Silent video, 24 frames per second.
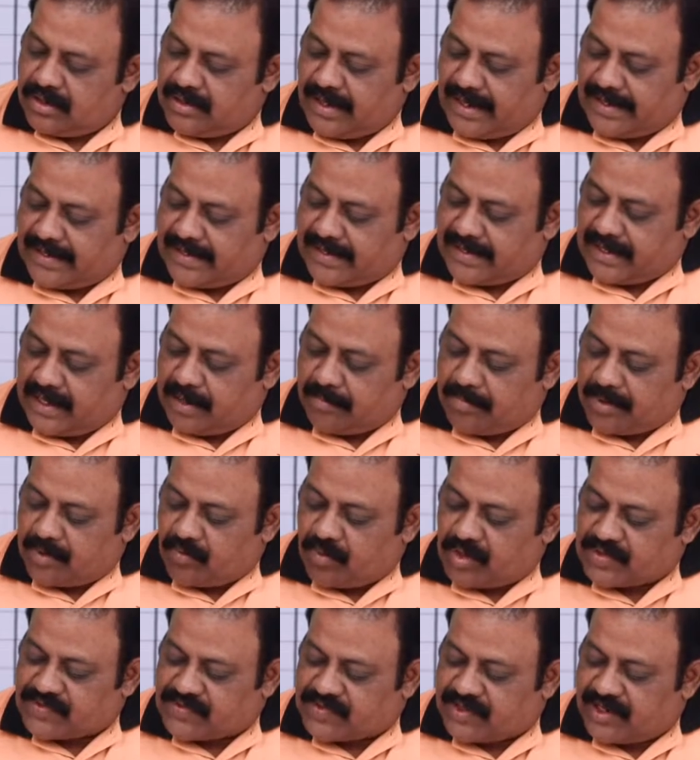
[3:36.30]
Direct labor
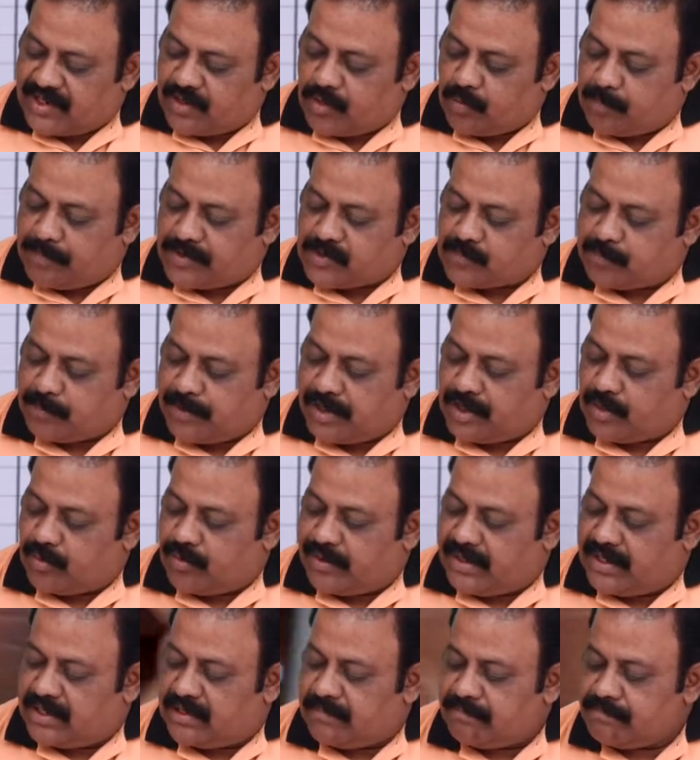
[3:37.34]
was 3 rupees per
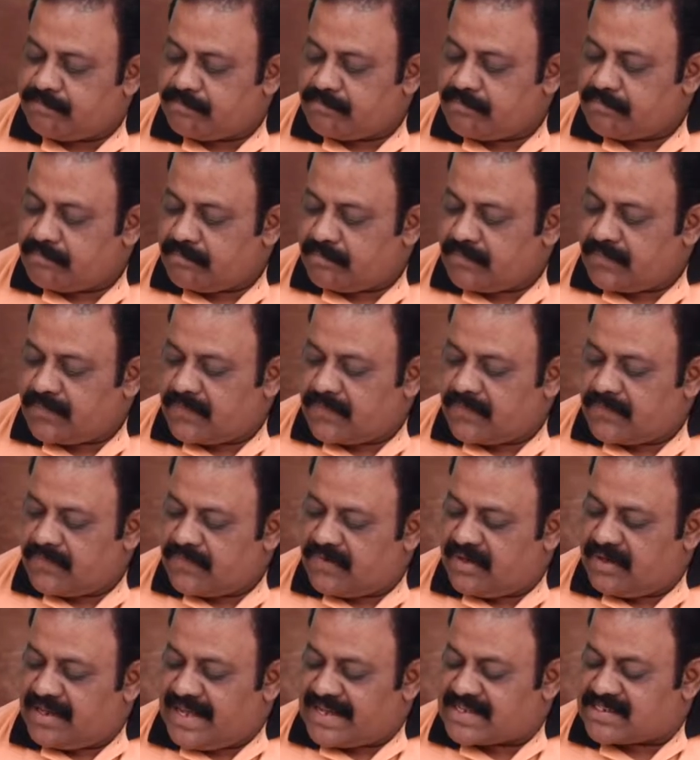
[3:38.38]
unit.
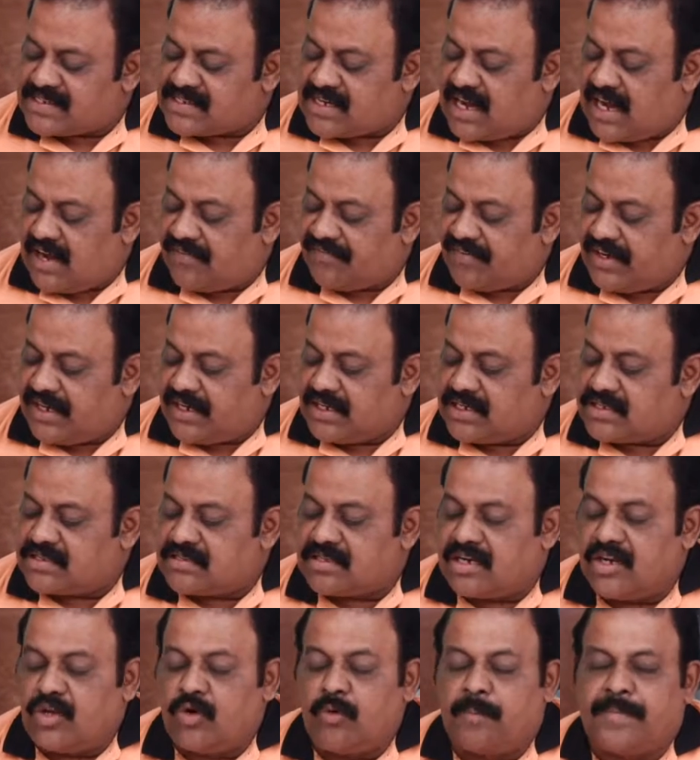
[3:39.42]
Next half, it
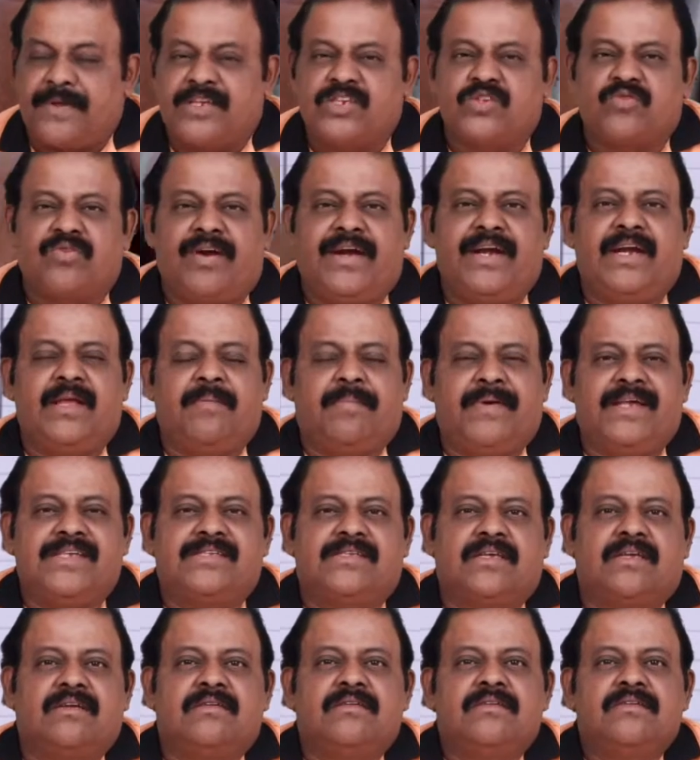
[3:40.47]
is 3.20
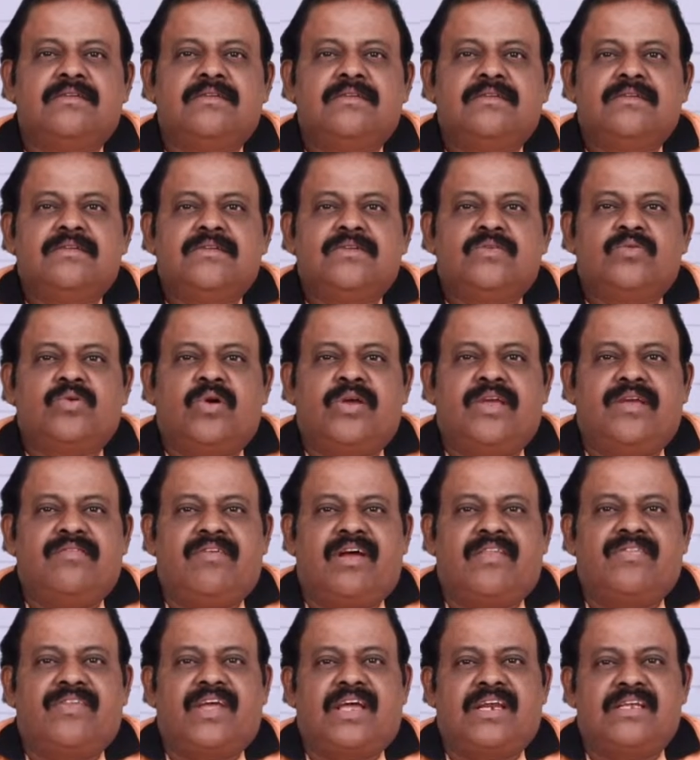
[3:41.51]
rupees. So
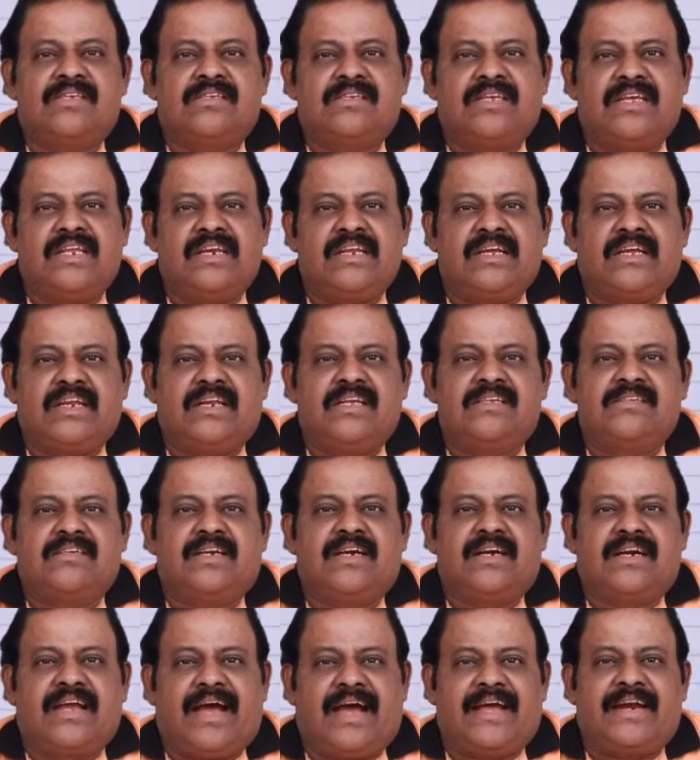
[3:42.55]
even there is increase
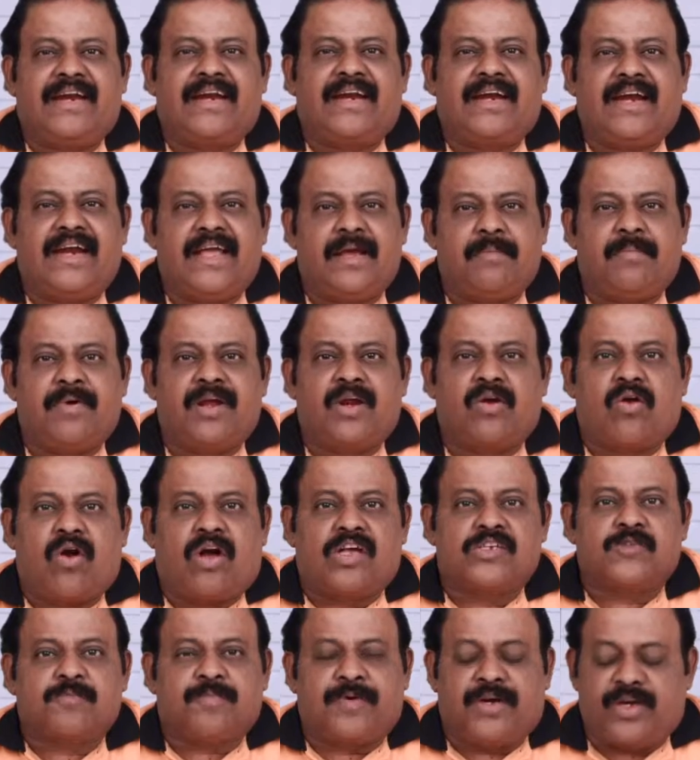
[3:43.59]
in direct labor
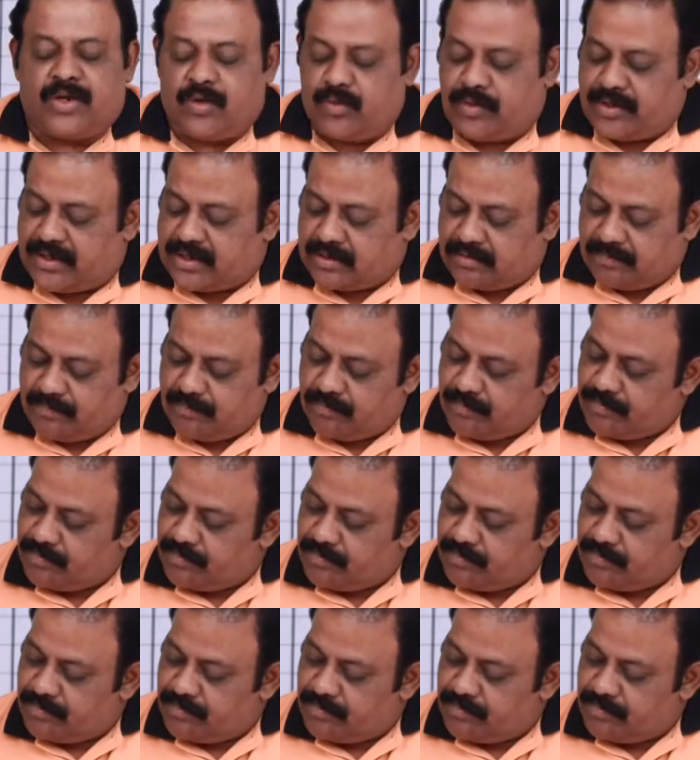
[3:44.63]
cost per unit.